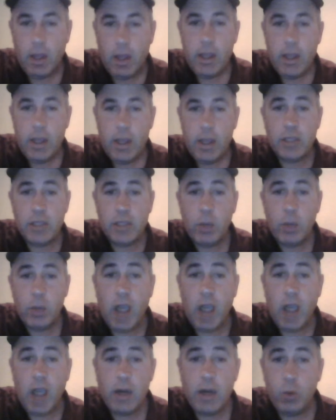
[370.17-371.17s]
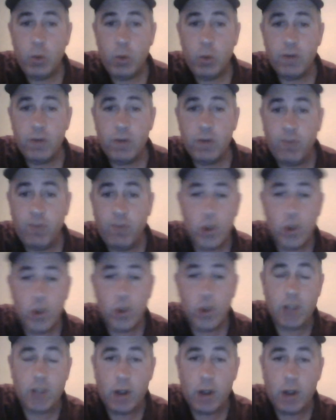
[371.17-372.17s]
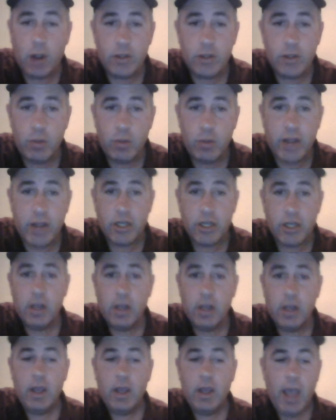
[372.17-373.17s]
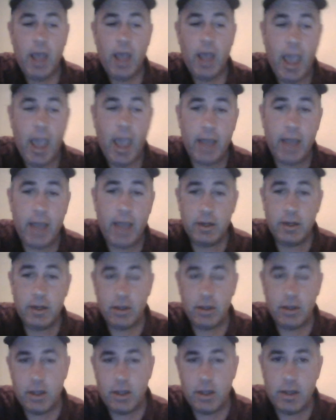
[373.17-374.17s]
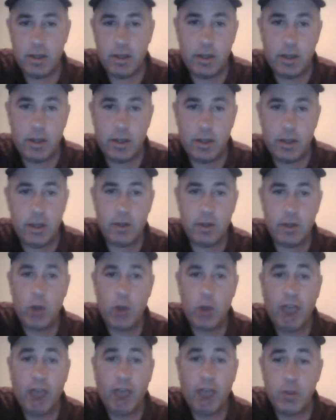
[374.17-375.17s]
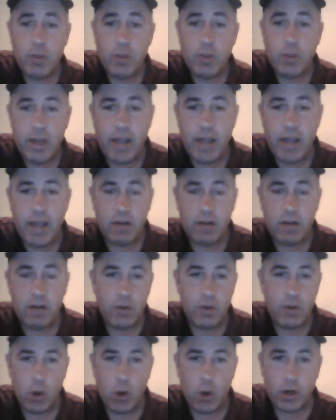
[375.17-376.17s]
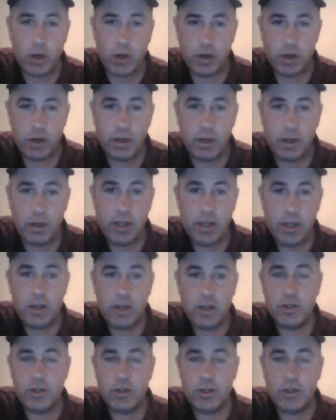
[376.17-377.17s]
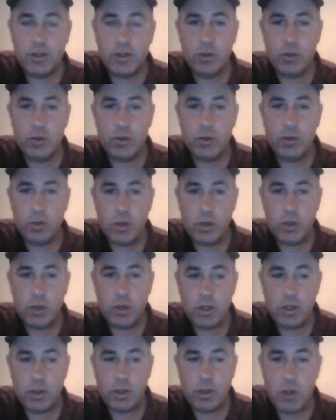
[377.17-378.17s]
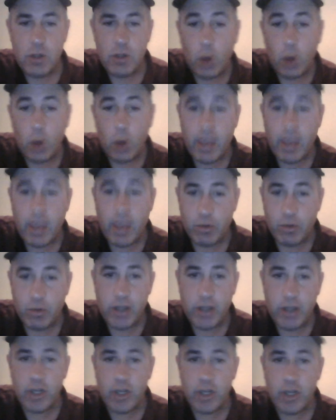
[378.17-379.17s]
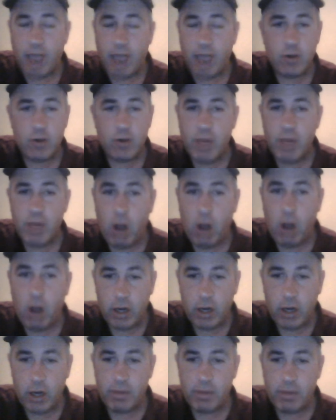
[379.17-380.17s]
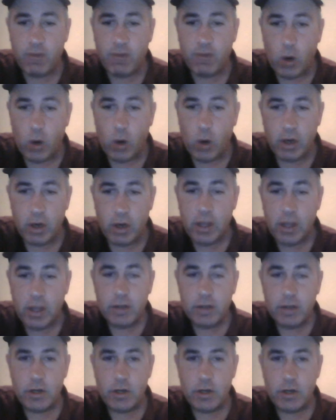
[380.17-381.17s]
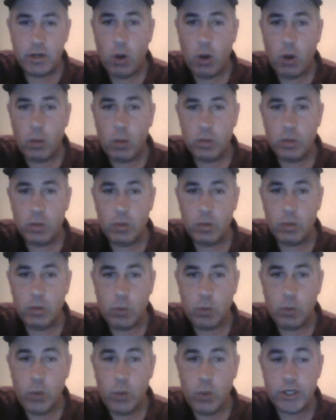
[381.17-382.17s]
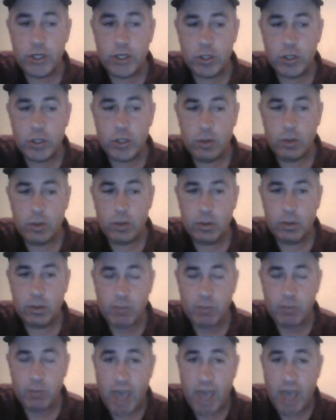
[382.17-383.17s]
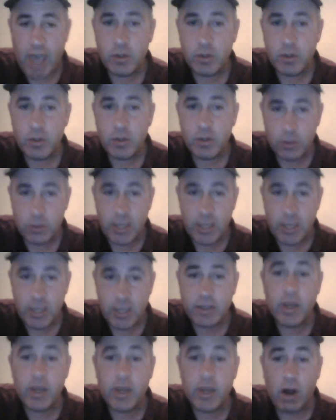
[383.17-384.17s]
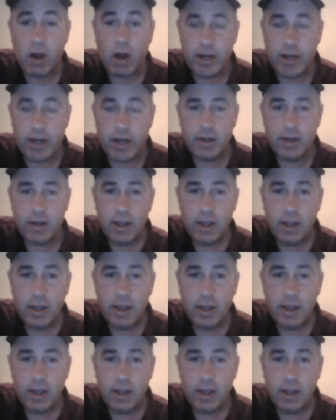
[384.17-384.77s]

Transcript: Yeah, so we kind of were forced onto the bridge. And you have to be a native New Yorker to know that bridge. You have to have been on it before to know which path to take to get on it.